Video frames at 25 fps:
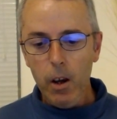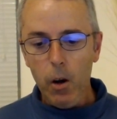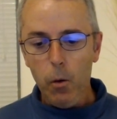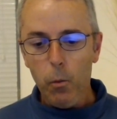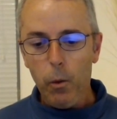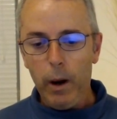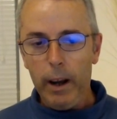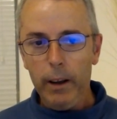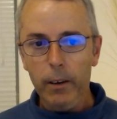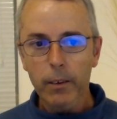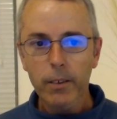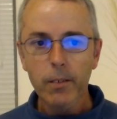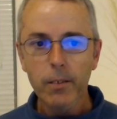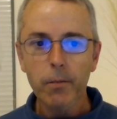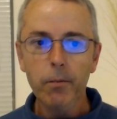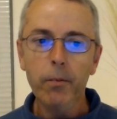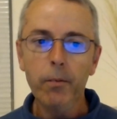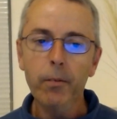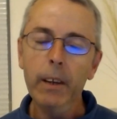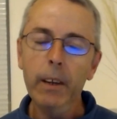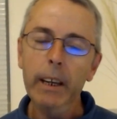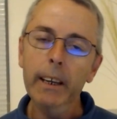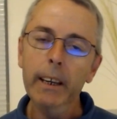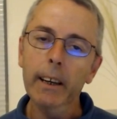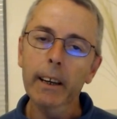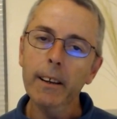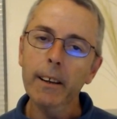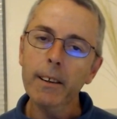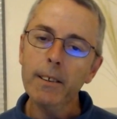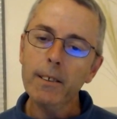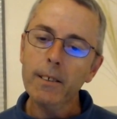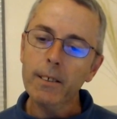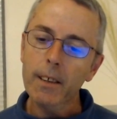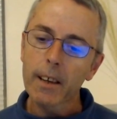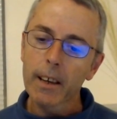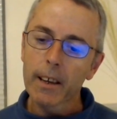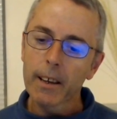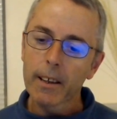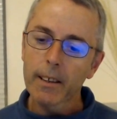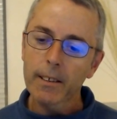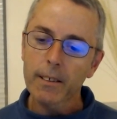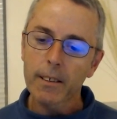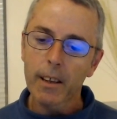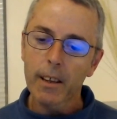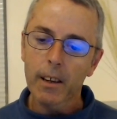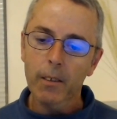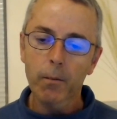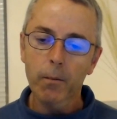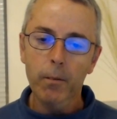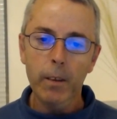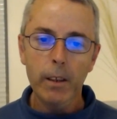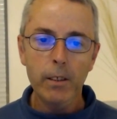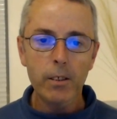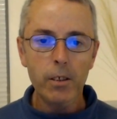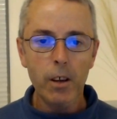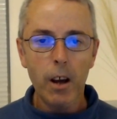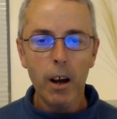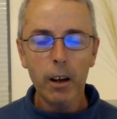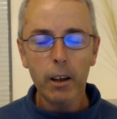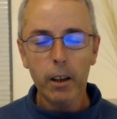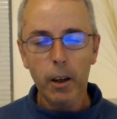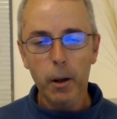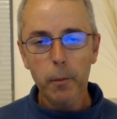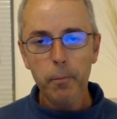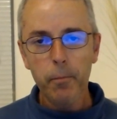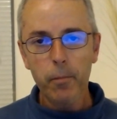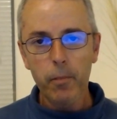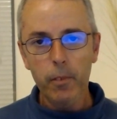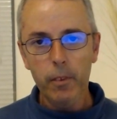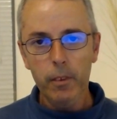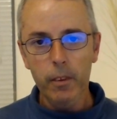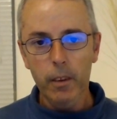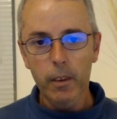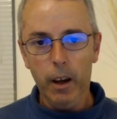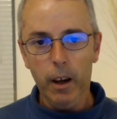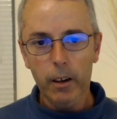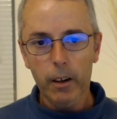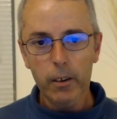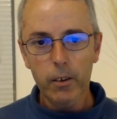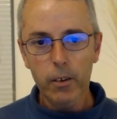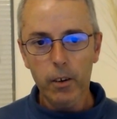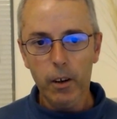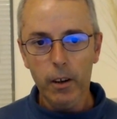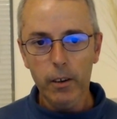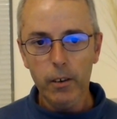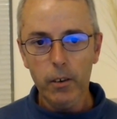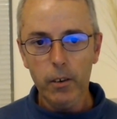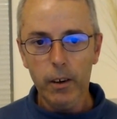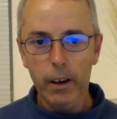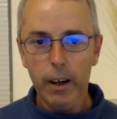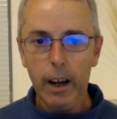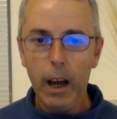whilst Venus is in Vishakha Nakshatra.